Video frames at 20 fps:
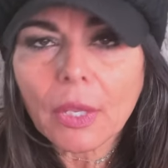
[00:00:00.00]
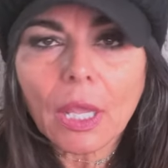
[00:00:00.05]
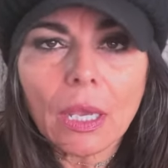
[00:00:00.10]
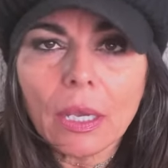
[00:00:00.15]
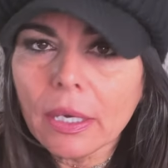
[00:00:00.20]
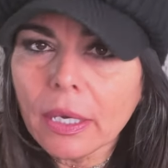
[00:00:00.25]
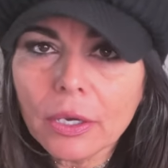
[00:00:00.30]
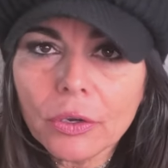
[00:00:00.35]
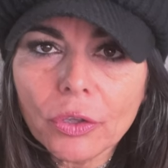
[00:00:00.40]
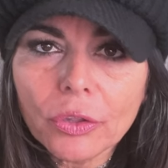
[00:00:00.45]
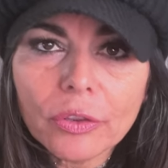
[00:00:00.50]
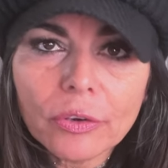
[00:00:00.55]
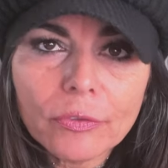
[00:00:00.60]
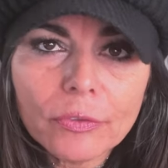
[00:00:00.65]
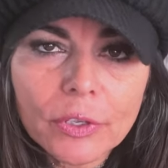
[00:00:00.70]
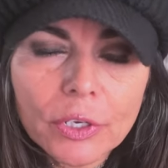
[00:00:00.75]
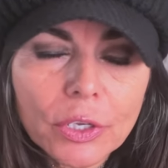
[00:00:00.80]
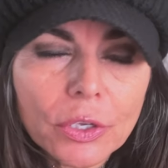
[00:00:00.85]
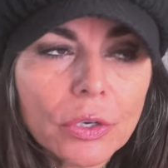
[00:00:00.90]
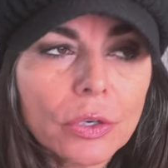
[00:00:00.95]
in another
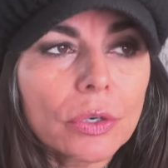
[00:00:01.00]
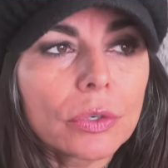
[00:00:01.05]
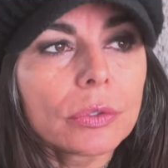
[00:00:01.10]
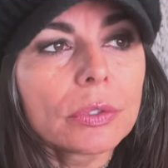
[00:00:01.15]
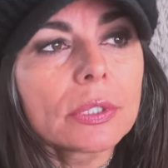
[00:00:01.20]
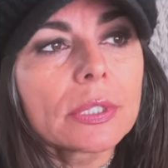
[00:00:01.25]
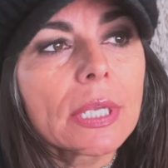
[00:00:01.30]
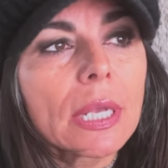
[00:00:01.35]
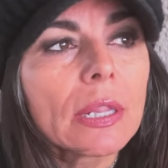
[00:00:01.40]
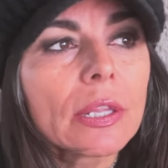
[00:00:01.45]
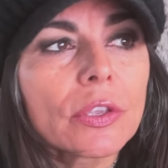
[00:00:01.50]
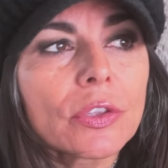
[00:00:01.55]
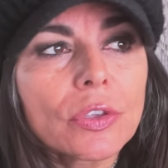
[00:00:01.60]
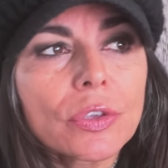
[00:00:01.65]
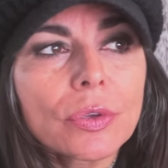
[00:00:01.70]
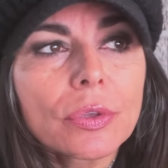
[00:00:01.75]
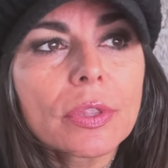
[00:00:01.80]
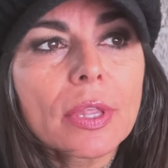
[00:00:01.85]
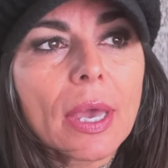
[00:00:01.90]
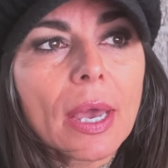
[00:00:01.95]
video telling
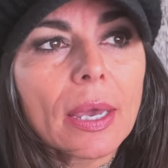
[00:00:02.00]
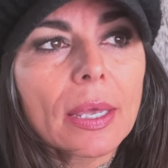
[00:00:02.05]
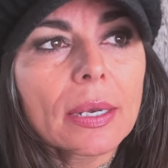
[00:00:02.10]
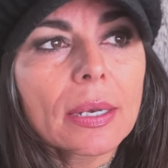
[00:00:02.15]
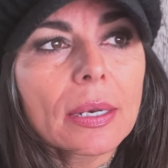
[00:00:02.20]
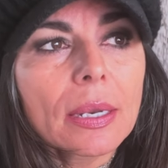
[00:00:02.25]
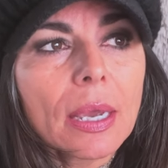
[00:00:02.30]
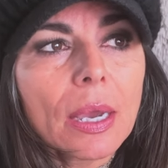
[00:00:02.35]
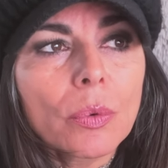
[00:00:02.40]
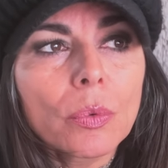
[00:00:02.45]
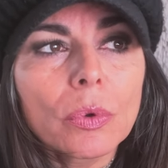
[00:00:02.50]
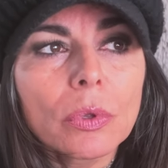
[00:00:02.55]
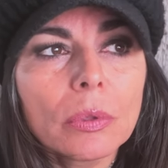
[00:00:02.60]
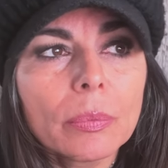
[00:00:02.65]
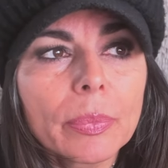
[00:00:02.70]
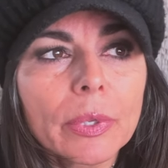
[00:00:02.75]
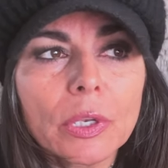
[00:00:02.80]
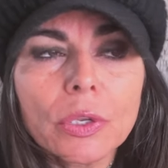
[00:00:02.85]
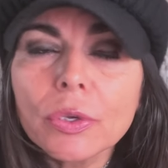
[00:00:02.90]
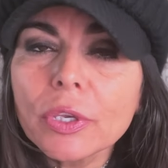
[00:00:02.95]
you that I will
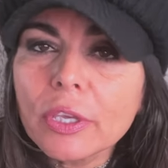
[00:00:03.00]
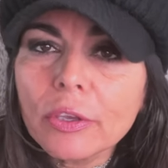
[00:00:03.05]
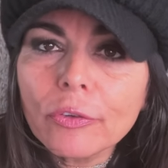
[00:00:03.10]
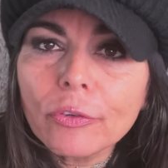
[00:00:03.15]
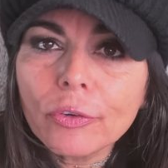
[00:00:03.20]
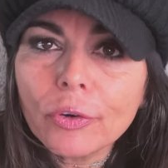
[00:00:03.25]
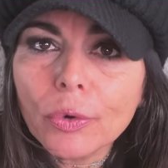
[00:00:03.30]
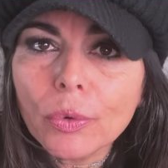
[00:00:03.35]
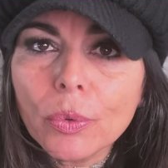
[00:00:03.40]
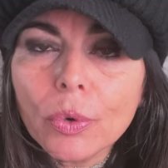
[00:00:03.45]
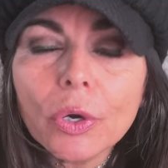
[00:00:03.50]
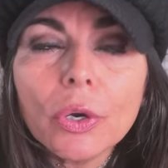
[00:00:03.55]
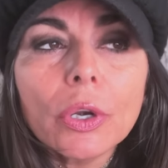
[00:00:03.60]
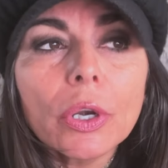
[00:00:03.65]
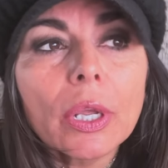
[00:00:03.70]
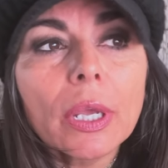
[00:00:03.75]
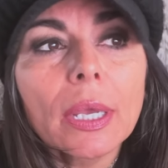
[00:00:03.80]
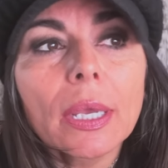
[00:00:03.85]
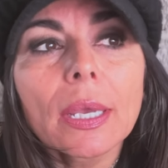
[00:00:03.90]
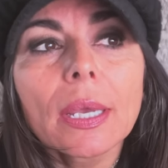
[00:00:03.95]
be looking for
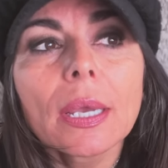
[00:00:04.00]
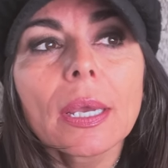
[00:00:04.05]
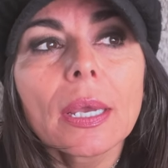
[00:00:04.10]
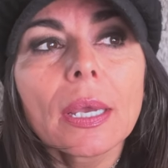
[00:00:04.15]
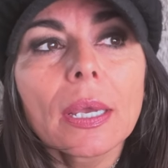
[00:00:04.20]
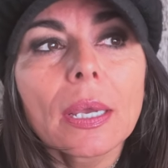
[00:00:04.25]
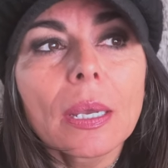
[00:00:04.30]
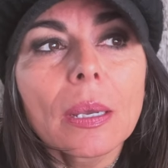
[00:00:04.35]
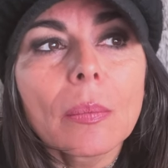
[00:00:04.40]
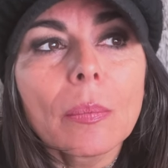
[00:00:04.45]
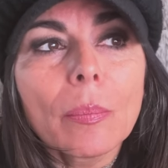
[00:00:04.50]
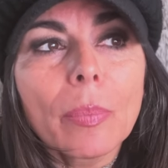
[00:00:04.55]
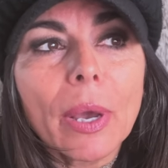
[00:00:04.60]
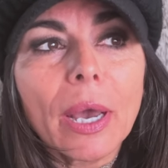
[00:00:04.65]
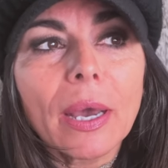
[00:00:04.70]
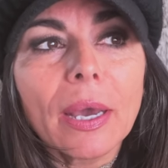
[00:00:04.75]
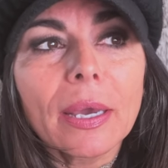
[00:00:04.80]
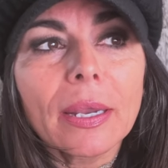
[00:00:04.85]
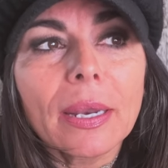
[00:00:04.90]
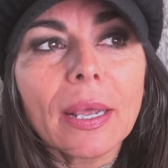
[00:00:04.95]
work,
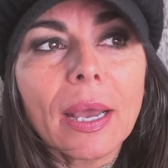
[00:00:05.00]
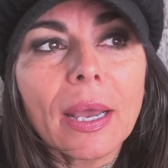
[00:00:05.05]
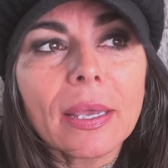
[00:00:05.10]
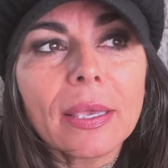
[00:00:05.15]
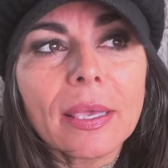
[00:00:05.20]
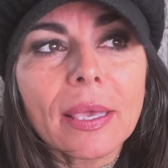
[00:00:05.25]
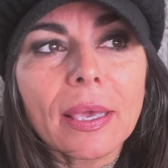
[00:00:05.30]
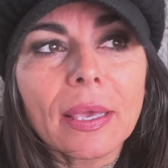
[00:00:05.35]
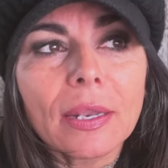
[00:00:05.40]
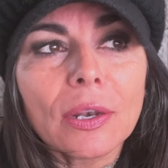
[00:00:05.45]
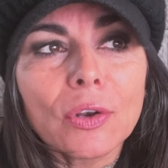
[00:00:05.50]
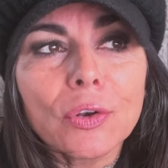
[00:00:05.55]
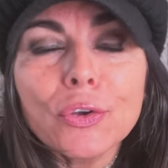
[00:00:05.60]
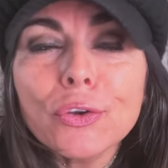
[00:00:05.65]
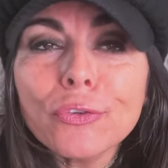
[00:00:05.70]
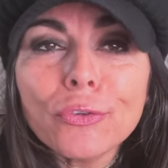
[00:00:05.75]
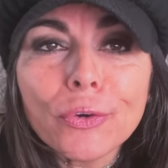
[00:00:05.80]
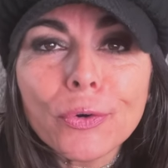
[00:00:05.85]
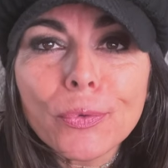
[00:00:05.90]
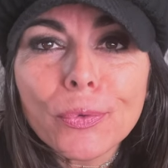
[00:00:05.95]
but I can't
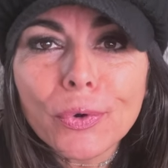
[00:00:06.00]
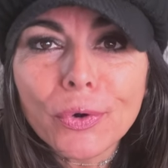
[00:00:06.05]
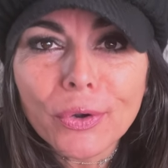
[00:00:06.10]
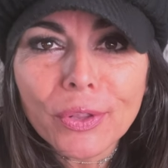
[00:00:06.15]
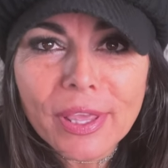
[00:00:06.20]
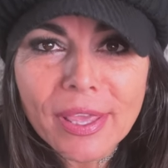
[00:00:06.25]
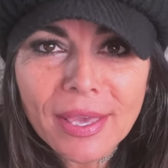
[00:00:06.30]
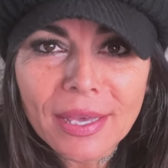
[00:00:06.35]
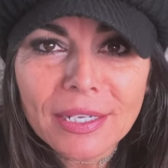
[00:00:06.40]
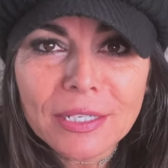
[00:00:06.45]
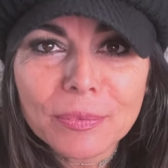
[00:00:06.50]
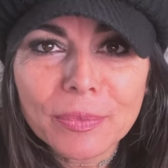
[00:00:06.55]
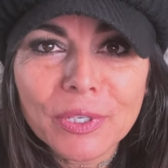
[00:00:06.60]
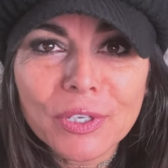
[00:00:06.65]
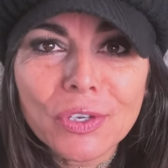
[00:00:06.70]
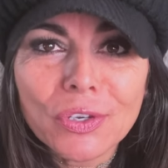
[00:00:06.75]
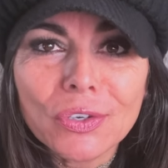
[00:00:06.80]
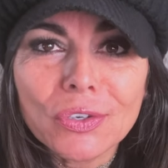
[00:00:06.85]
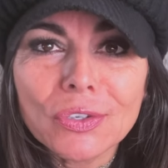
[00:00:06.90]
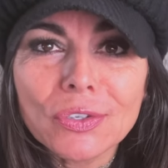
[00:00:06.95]
look for work yet
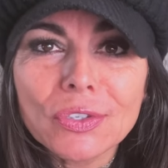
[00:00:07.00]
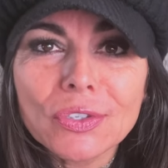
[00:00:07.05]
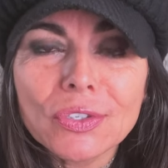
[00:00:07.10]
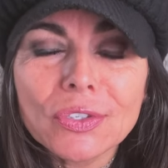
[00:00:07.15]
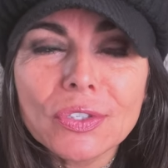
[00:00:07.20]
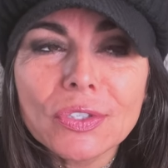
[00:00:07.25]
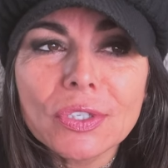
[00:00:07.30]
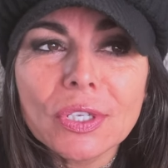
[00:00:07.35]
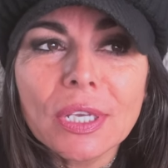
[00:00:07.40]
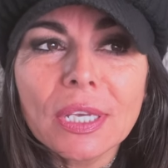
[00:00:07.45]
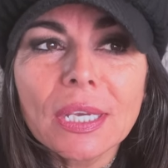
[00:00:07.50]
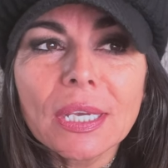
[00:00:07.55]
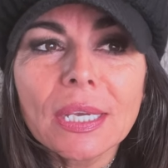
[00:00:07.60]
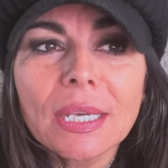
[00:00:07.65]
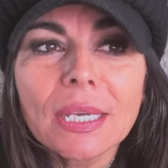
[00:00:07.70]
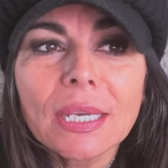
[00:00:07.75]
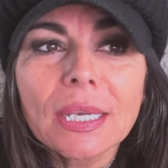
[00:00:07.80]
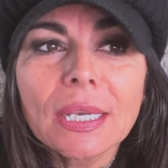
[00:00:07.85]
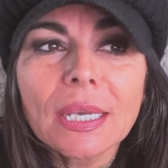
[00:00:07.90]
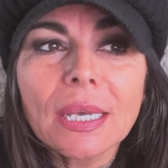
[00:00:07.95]
because
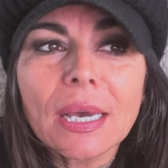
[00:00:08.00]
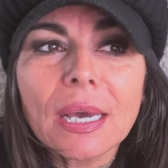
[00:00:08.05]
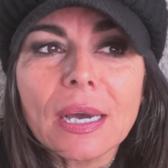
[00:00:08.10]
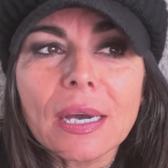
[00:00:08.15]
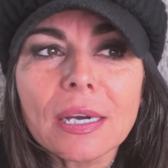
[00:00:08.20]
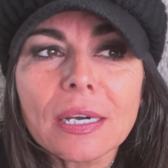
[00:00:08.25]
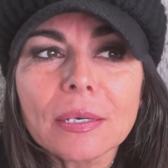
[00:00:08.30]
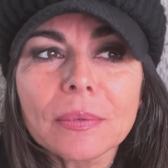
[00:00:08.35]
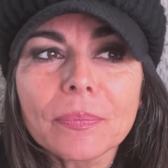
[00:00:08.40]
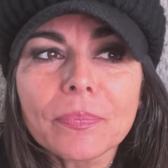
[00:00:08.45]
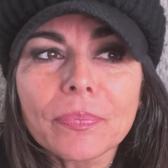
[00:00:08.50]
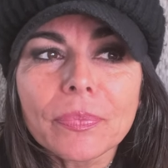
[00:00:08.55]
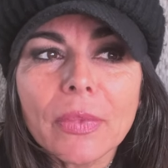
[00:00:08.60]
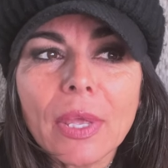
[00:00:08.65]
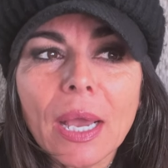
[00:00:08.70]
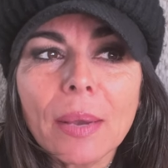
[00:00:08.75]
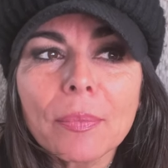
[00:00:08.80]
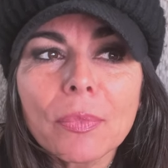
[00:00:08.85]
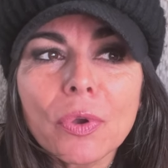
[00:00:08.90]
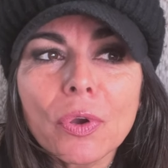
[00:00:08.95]

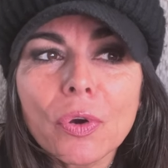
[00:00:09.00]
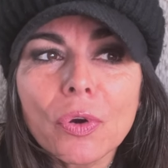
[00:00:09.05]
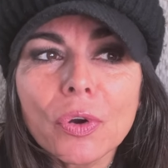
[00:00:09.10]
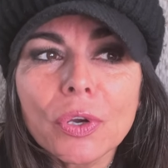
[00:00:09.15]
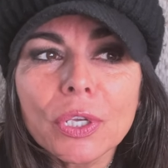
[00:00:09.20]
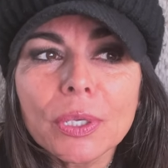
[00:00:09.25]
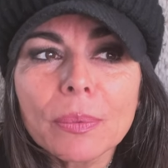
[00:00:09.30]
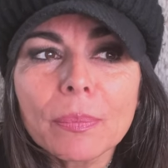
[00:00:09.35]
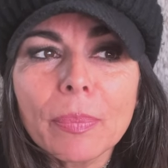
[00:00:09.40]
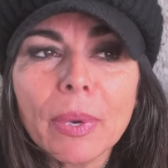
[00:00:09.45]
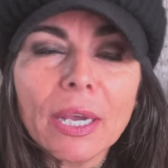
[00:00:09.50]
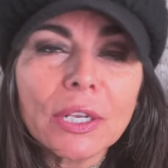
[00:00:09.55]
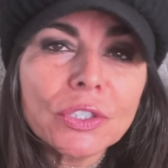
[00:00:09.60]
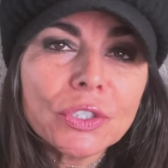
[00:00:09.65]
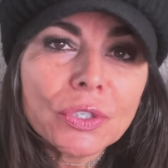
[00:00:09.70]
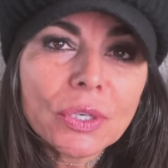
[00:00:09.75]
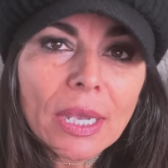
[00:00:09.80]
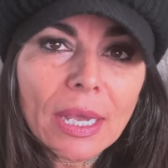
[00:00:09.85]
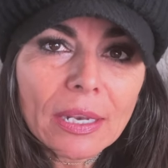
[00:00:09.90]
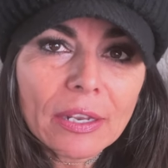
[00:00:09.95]
I'm going back
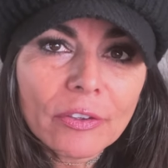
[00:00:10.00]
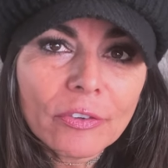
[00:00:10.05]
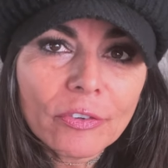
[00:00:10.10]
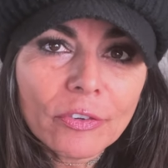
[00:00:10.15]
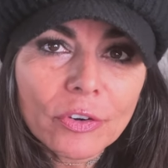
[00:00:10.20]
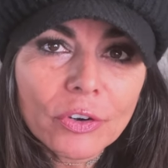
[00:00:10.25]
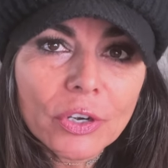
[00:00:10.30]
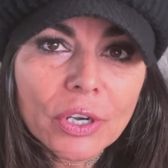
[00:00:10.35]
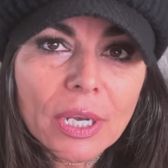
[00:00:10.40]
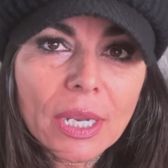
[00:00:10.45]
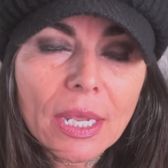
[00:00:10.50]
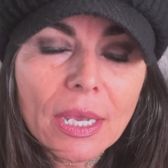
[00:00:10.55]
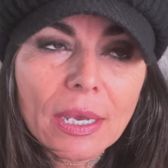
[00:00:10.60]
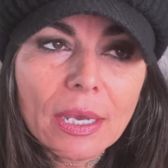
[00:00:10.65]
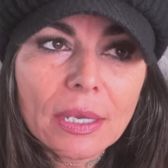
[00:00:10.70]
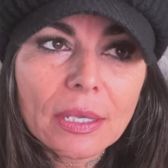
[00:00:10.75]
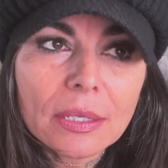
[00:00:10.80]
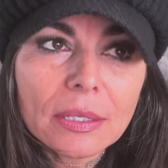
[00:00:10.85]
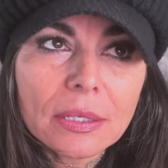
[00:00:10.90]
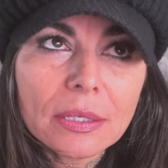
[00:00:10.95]
to
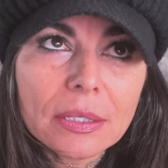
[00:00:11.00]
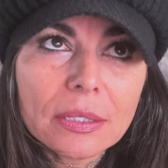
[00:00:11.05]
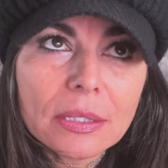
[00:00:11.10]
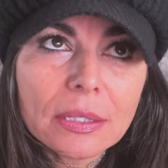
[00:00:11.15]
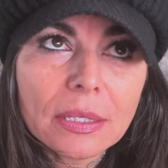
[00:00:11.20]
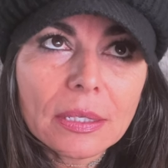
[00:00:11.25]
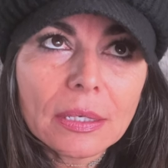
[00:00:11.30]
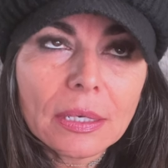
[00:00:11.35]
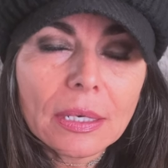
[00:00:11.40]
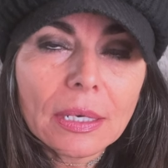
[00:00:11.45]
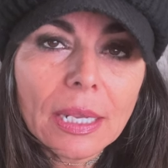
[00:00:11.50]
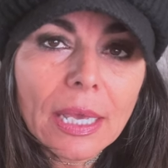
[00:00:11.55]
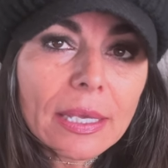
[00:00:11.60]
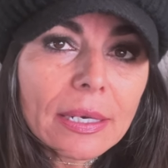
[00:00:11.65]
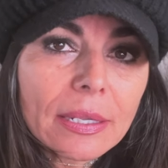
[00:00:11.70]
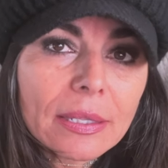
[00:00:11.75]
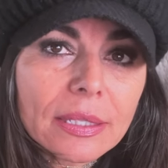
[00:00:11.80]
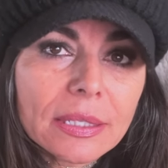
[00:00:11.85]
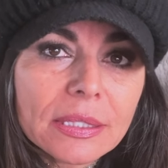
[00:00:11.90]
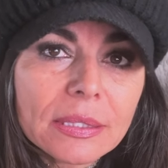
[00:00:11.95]
California
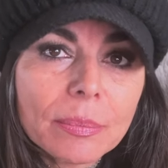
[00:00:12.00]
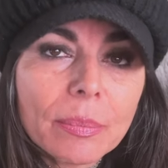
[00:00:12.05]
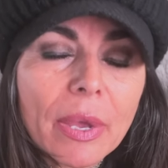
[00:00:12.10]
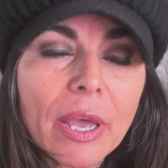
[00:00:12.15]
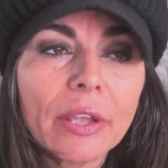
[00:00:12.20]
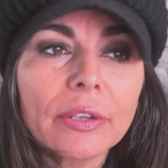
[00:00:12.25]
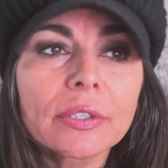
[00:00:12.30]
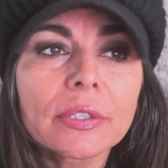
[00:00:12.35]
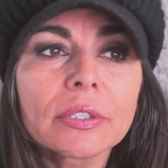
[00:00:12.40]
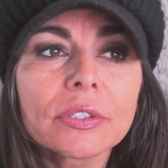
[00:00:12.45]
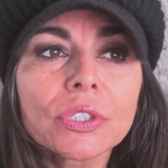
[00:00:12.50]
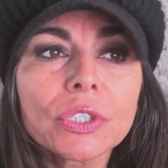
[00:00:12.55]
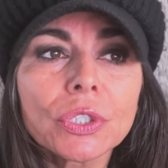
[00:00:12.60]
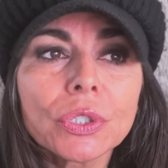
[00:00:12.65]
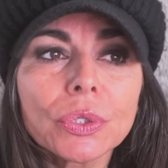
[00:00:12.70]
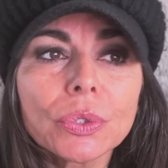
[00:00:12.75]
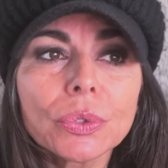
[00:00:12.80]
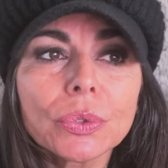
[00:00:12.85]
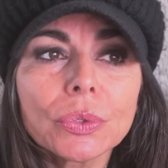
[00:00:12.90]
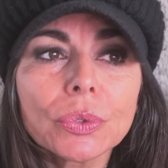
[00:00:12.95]
later this month
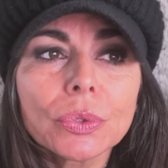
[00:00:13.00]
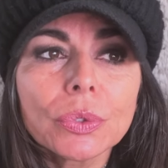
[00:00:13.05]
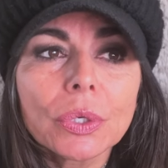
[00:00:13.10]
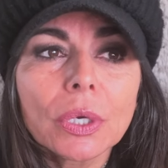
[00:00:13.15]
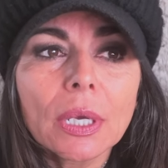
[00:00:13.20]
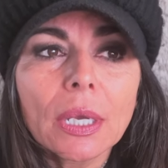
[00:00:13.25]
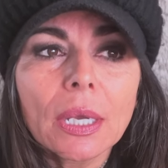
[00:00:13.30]
to